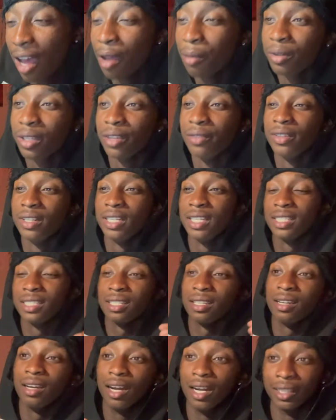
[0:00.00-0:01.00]
I'm giving this
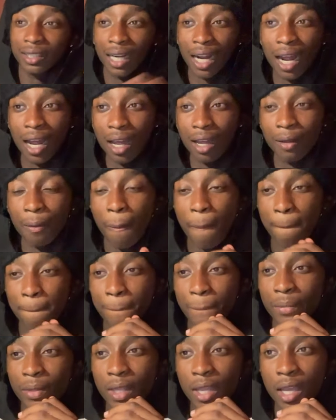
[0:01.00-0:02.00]
a 9.
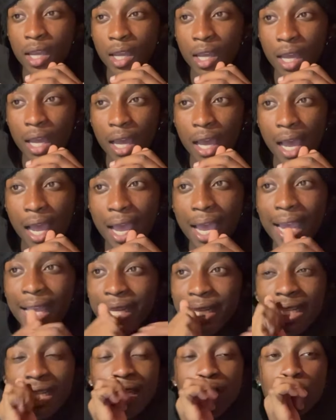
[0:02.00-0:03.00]
I
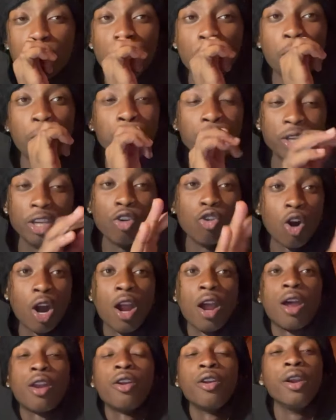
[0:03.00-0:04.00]
ain't even trying to meet
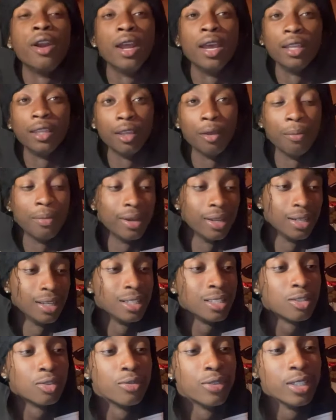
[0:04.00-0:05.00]
Rod or nothing, but
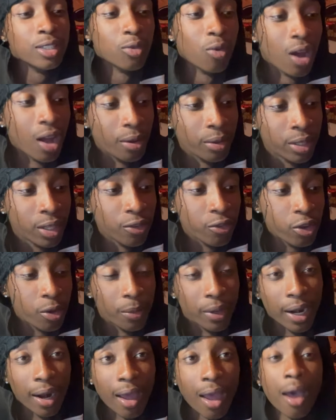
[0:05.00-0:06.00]
this is the reason why I would give him
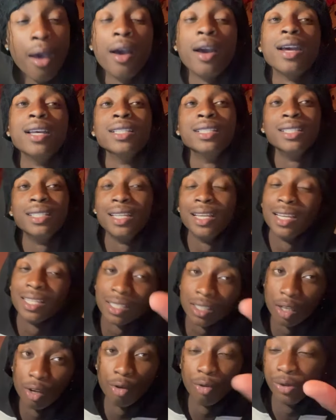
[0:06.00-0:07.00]
a 9. Cause he did
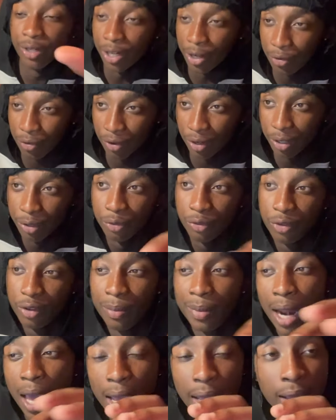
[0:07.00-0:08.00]
something different, you feel
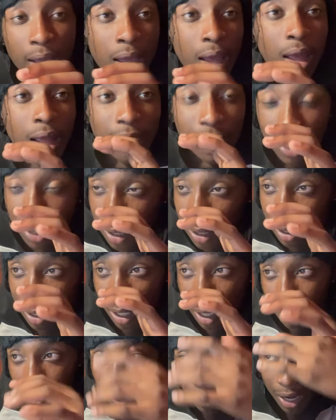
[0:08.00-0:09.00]
me? Like, this is
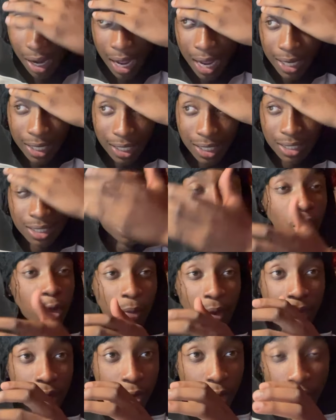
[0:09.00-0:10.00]
different. Like, I didn't see
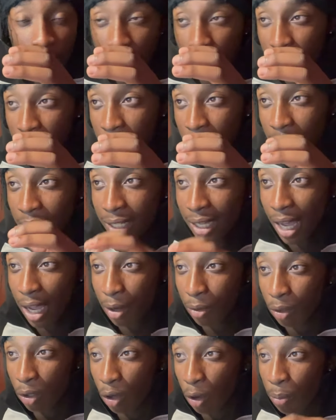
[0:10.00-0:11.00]
nobody wear this. He got a
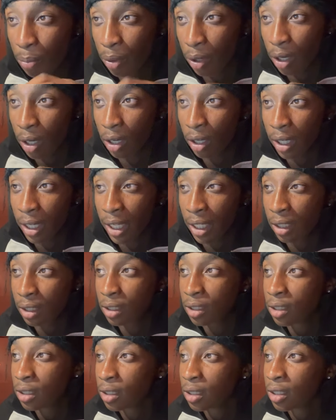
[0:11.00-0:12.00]
little pearl
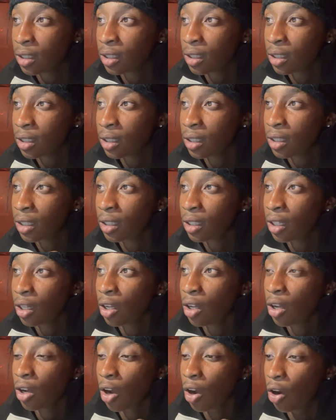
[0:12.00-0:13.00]
necklace.
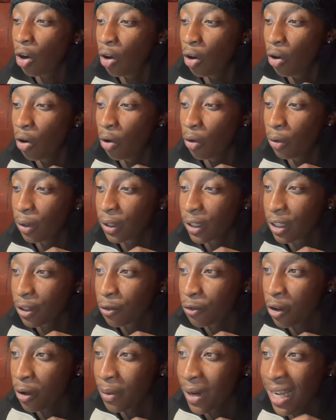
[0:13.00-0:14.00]
You
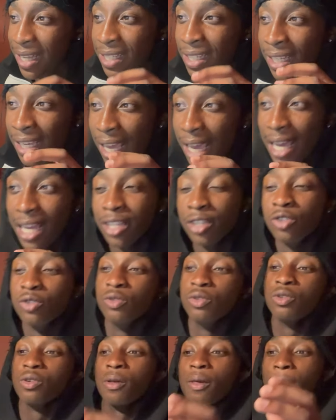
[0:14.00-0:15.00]
feel me? That's
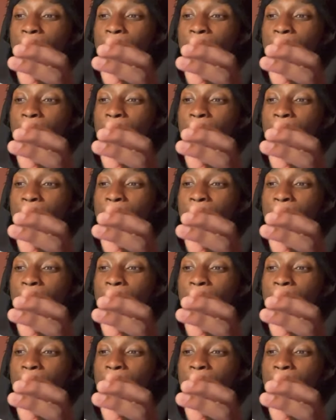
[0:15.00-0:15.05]
casual.